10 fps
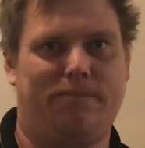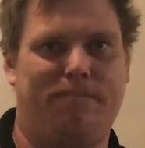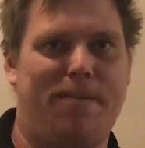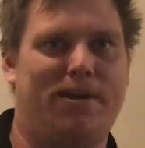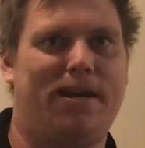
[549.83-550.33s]

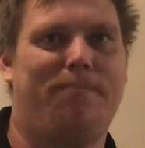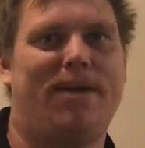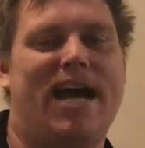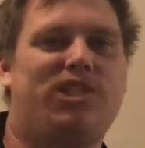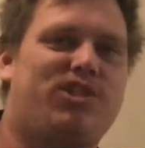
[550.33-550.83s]
maybe
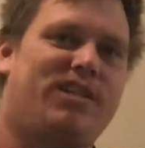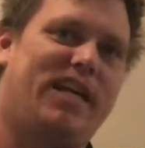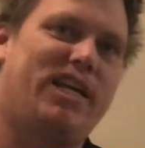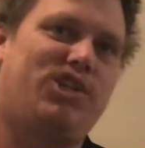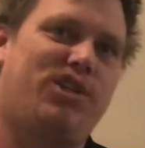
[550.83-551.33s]

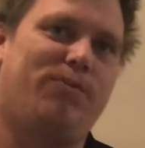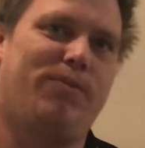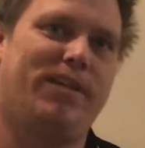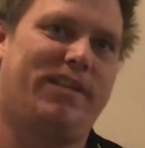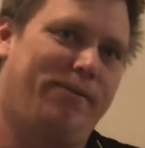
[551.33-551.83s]
imagination
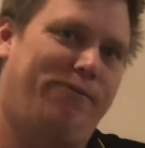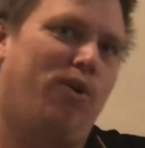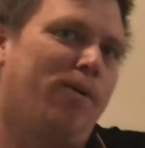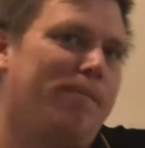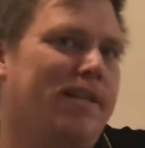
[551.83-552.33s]
with a
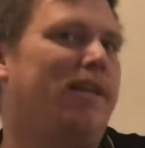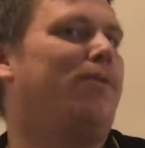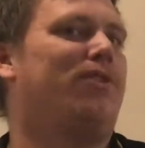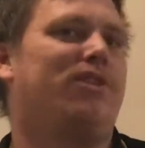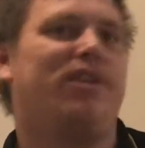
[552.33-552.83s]
formula
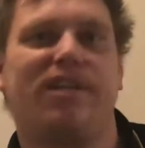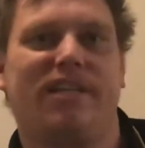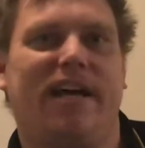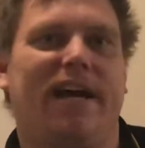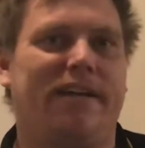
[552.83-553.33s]
would look
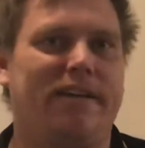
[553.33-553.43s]
like.